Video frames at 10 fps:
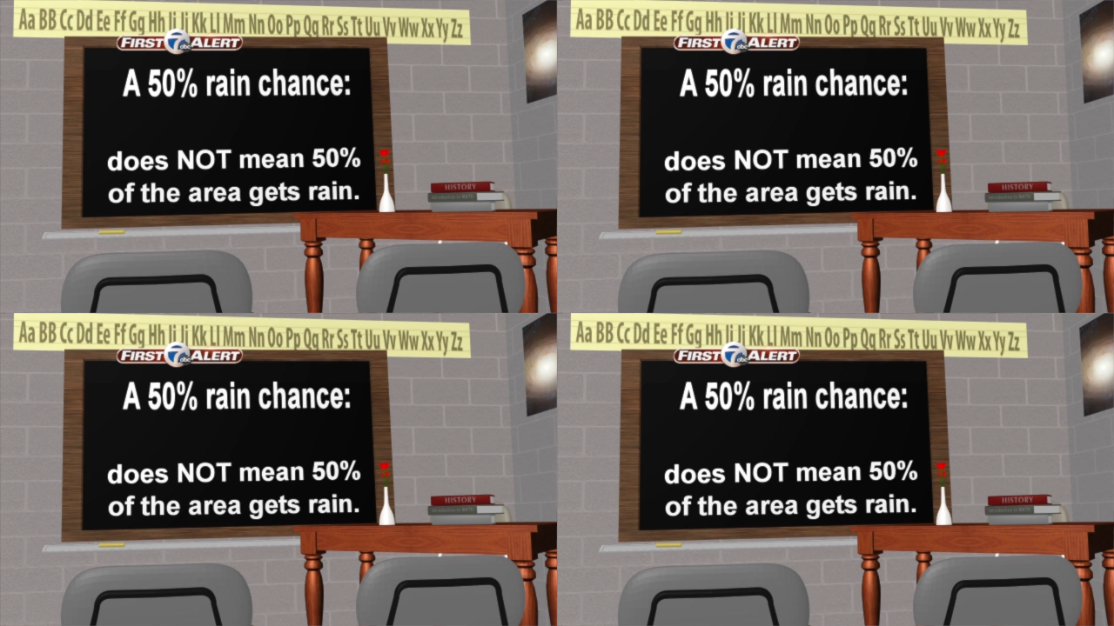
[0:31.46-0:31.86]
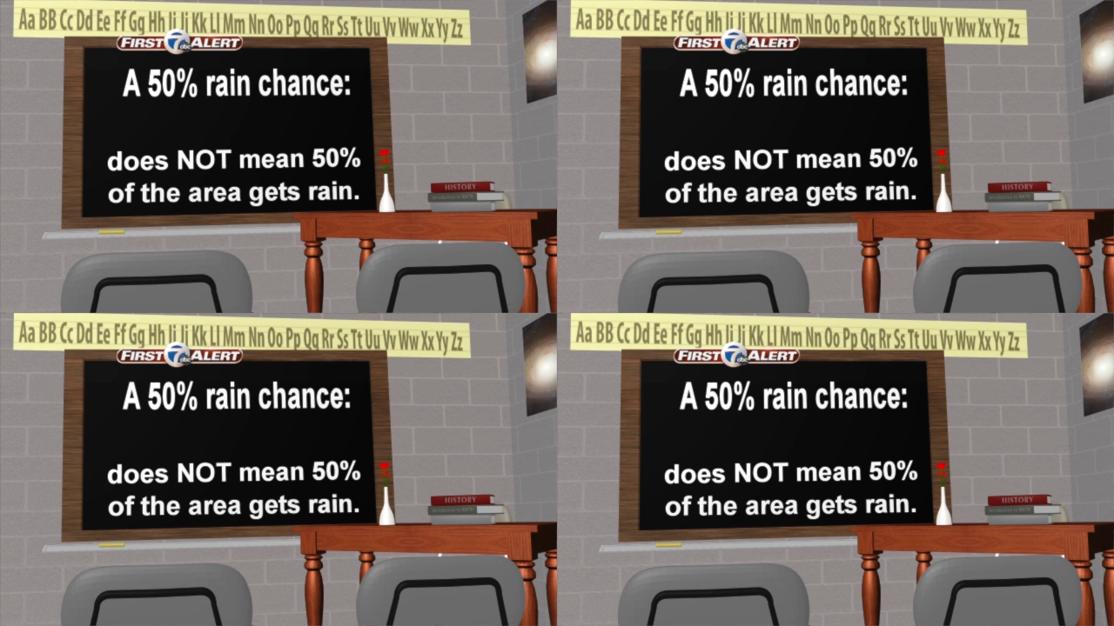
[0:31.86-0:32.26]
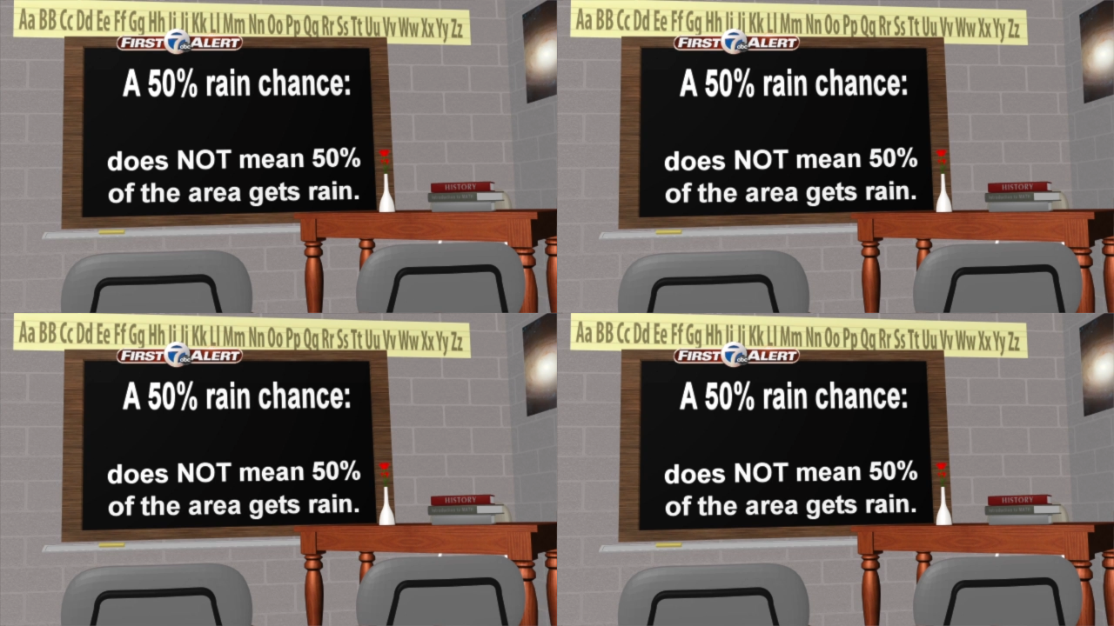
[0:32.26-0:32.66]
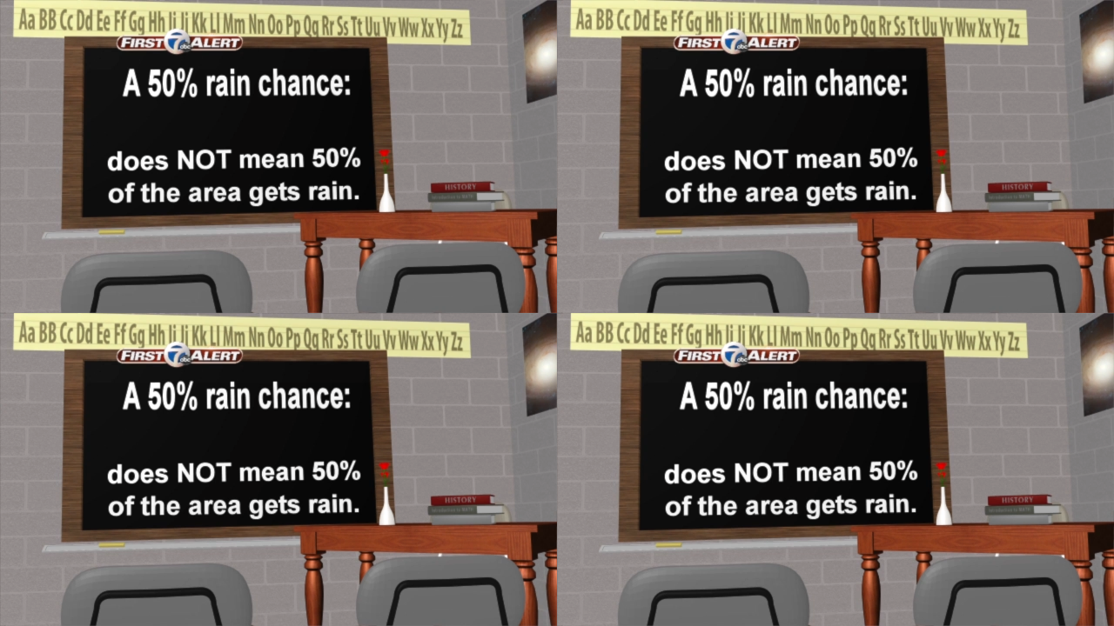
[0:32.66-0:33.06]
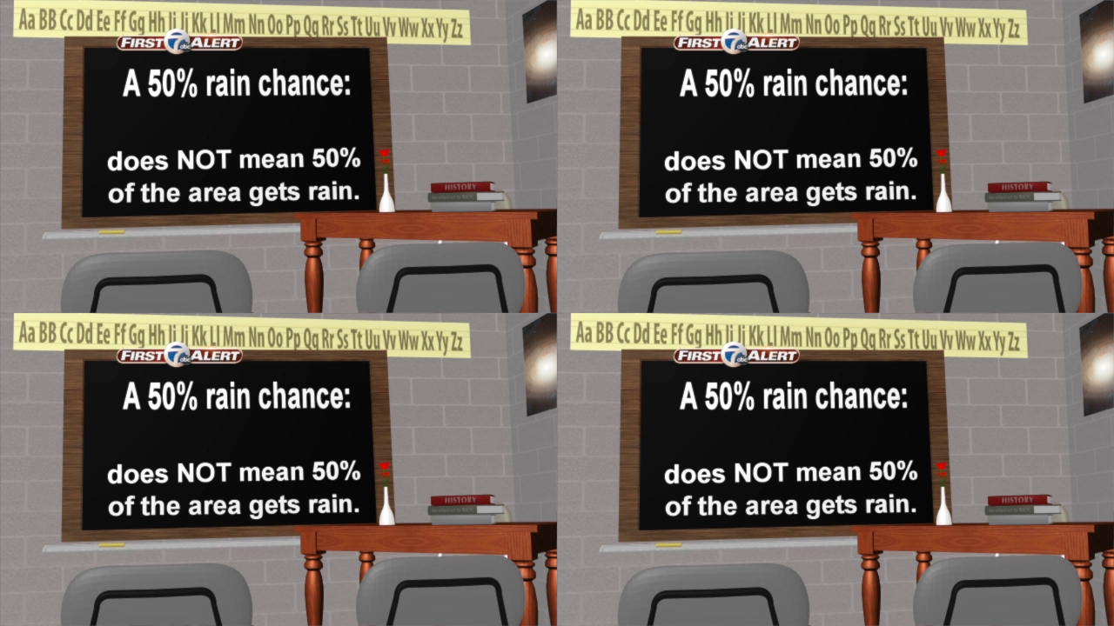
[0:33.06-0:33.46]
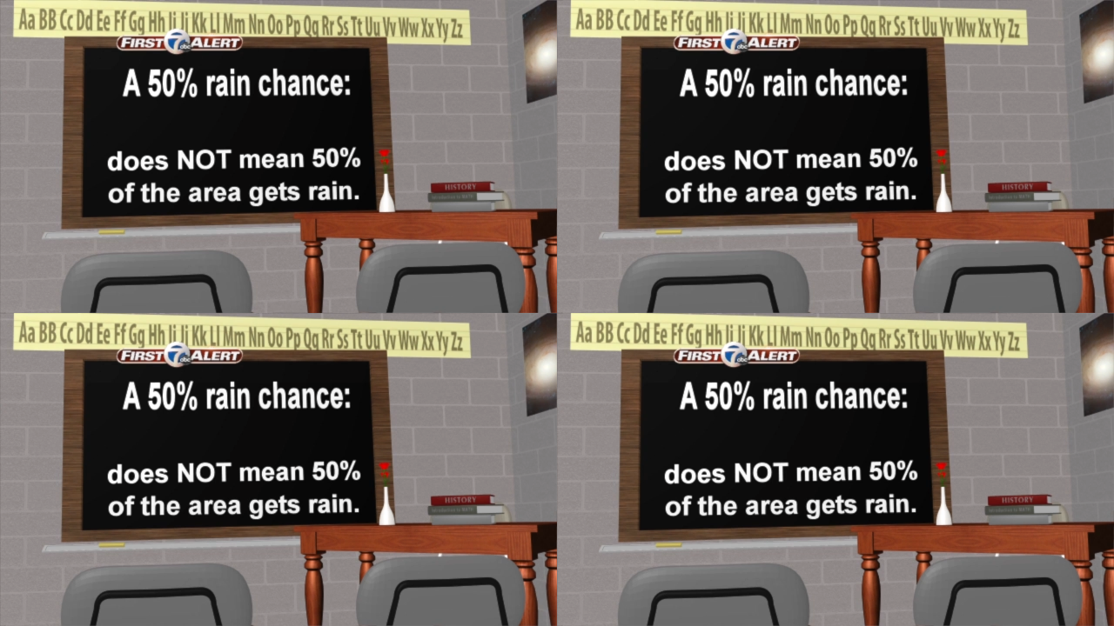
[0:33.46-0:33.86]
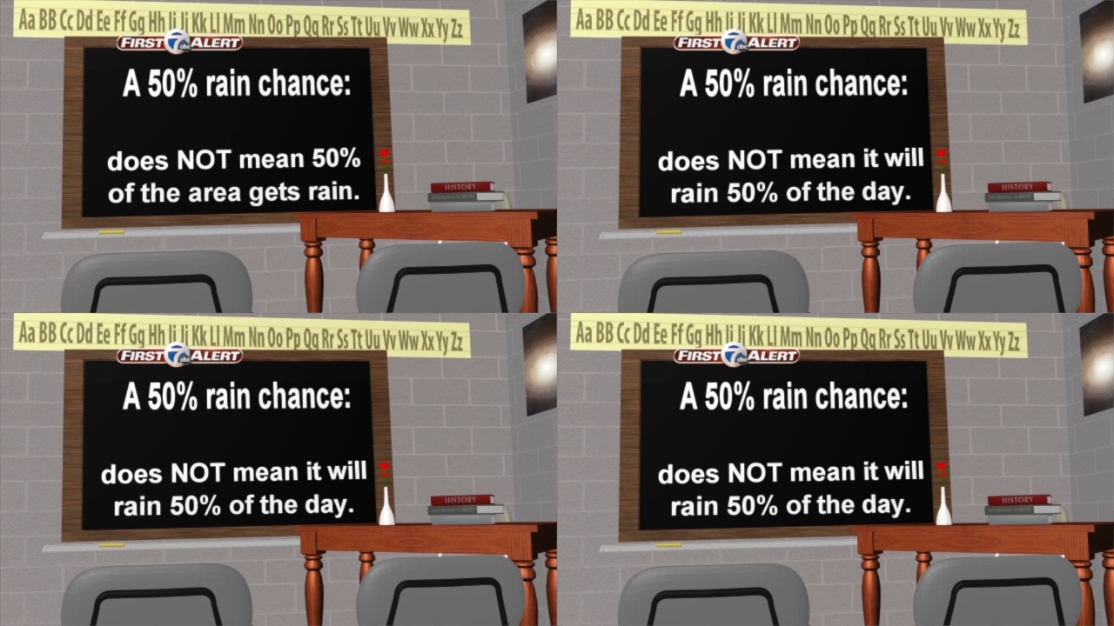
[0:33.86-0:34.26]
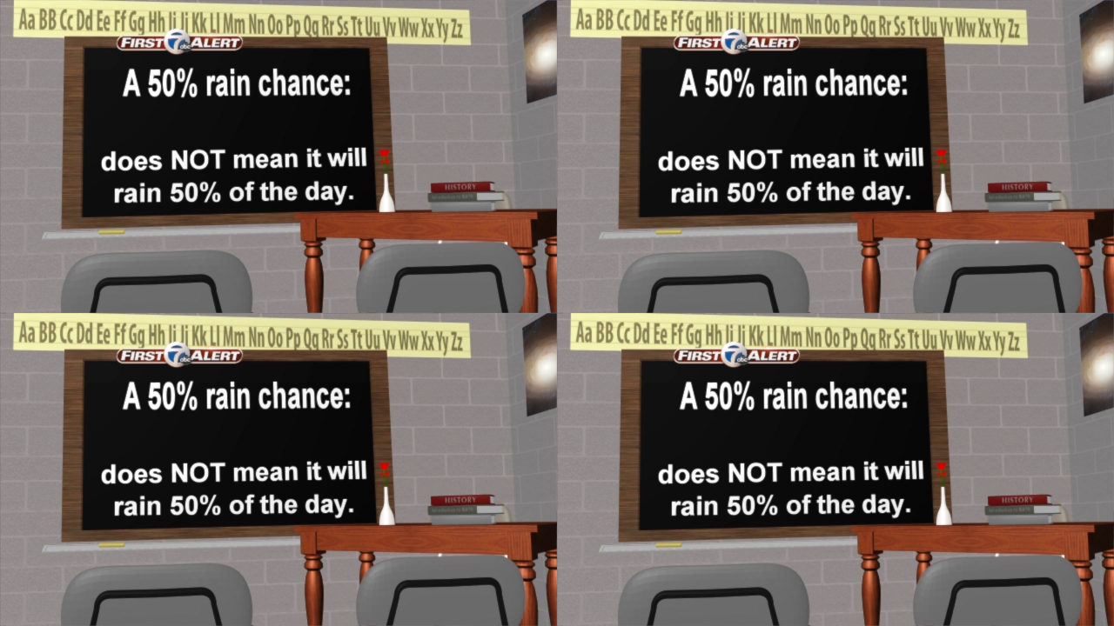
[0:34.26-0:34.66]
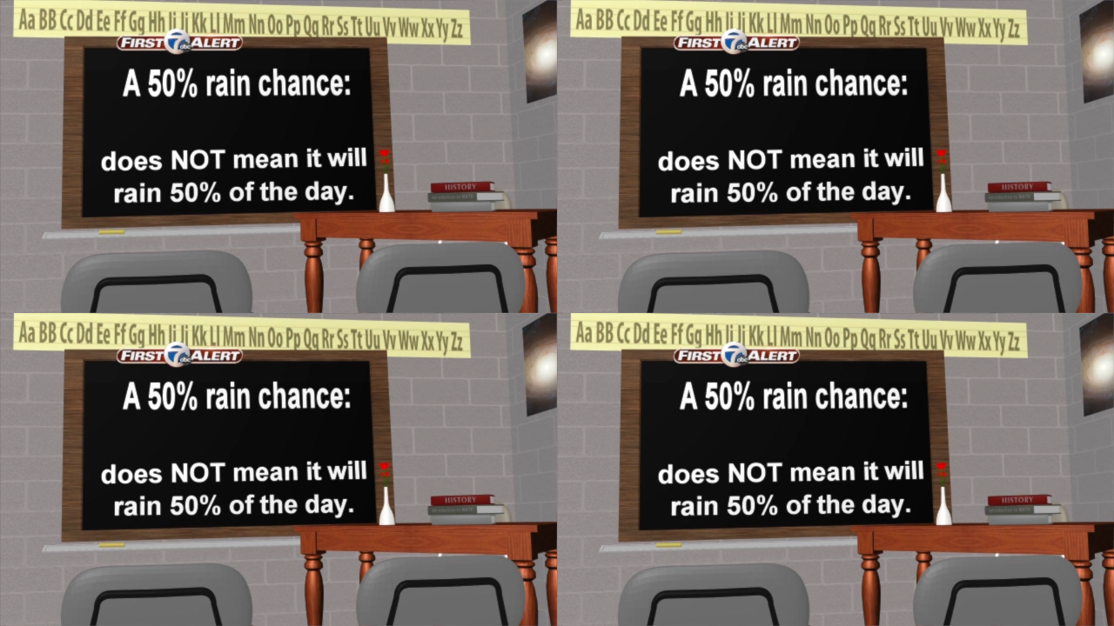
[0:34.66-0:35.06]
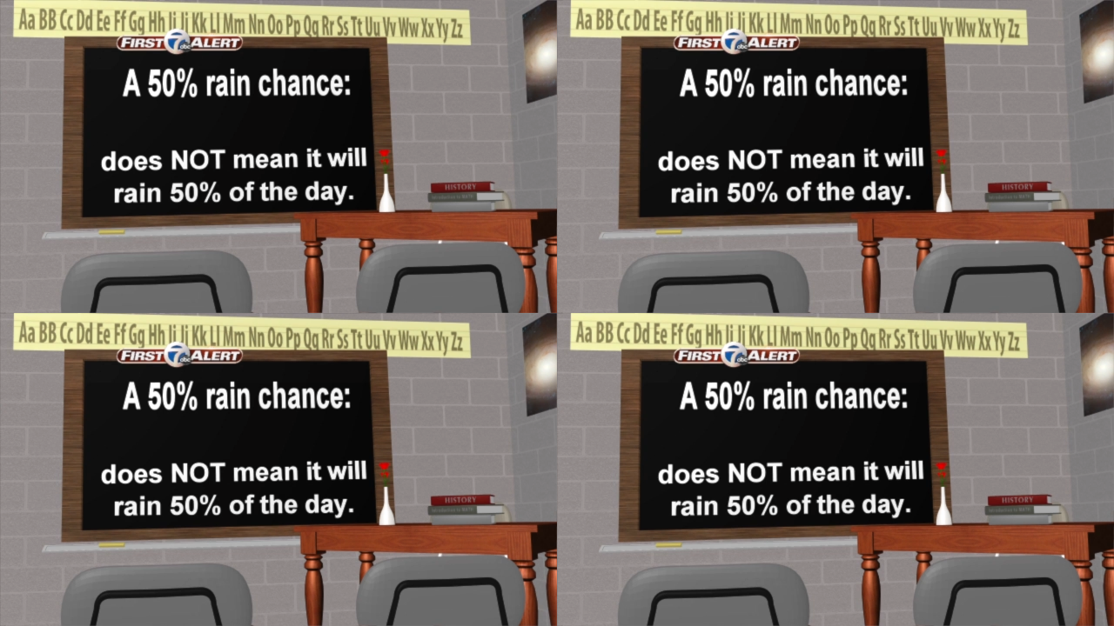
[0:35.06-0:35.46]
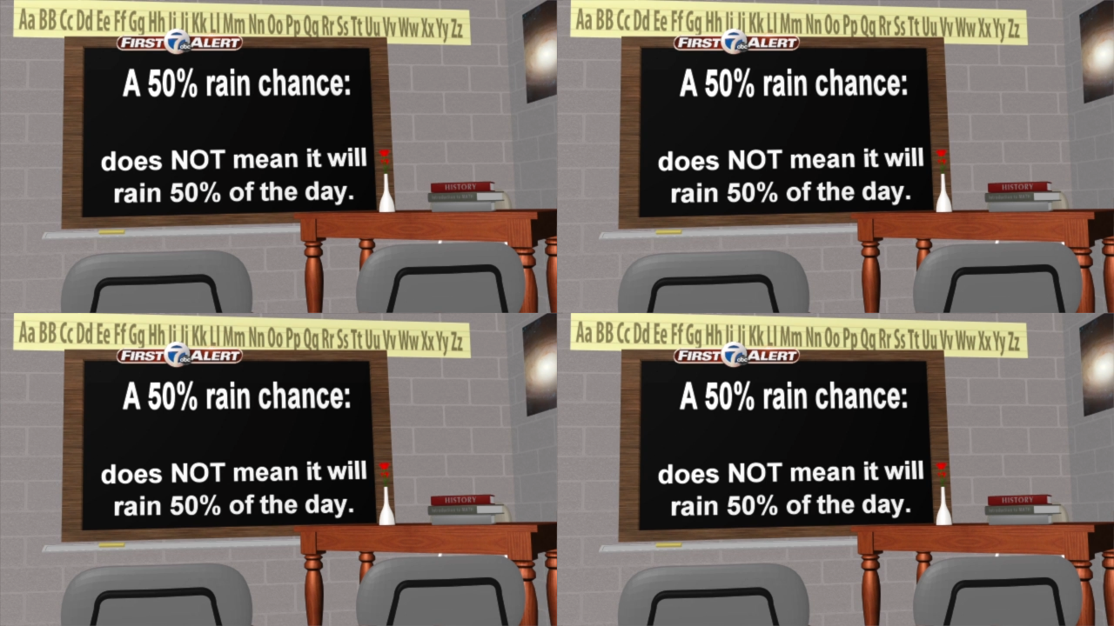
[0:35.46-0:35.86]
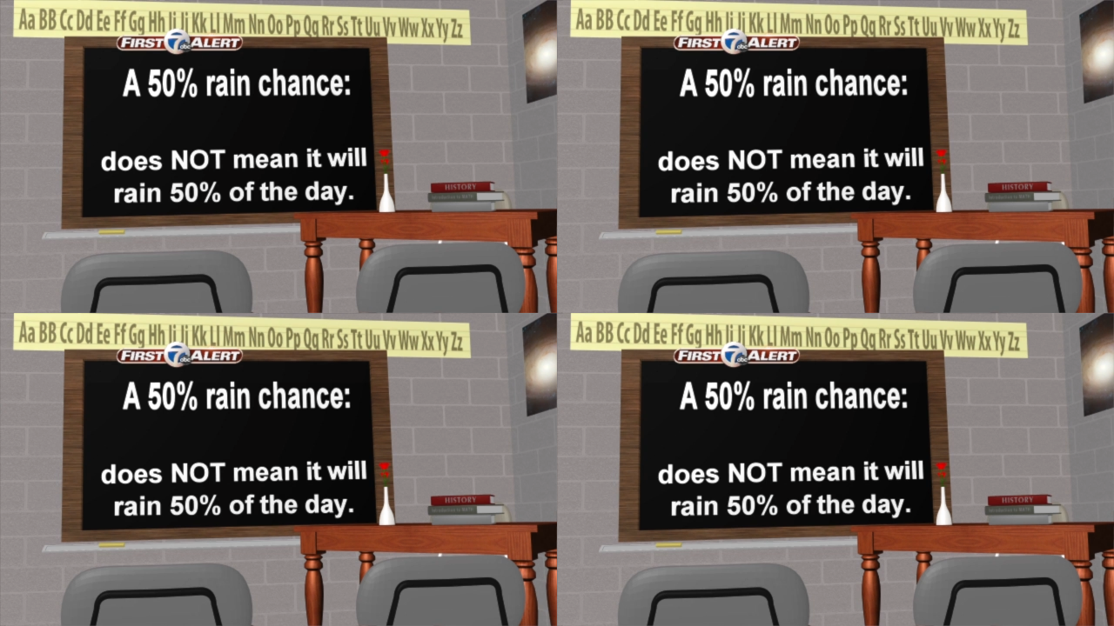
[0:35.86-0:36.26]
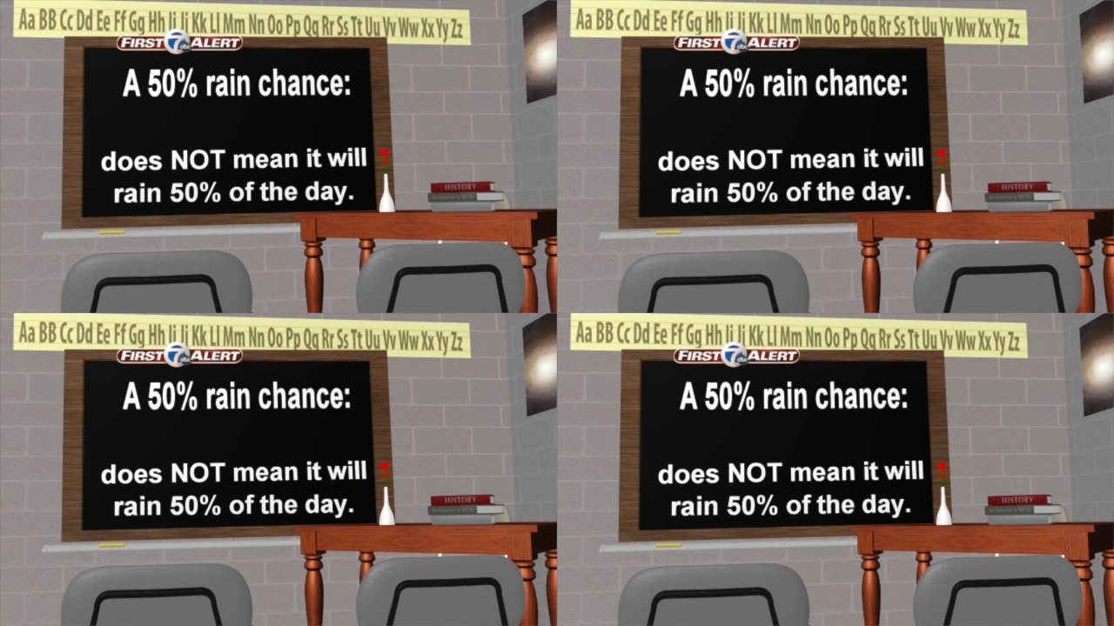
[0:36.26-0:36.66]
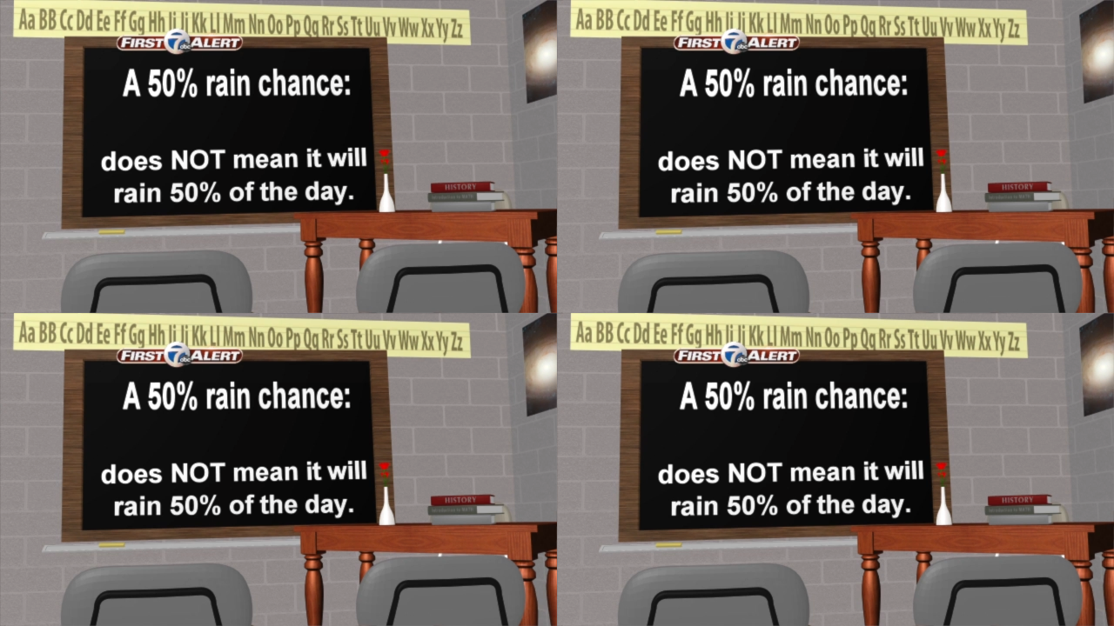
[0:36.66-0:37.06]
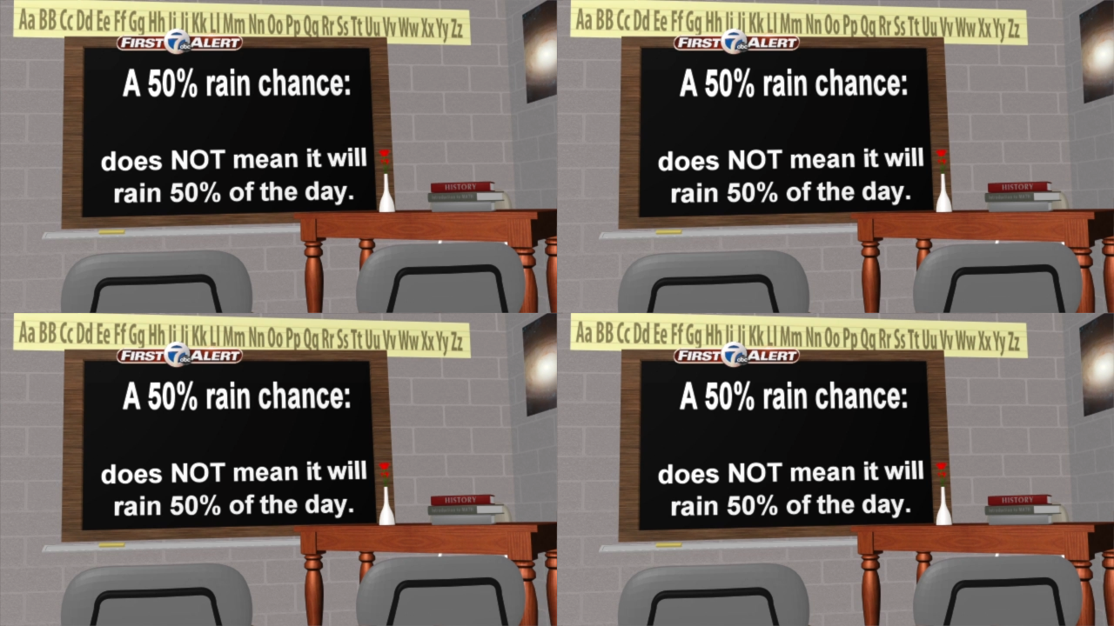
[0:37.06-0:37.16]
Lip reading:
(no speaker visible)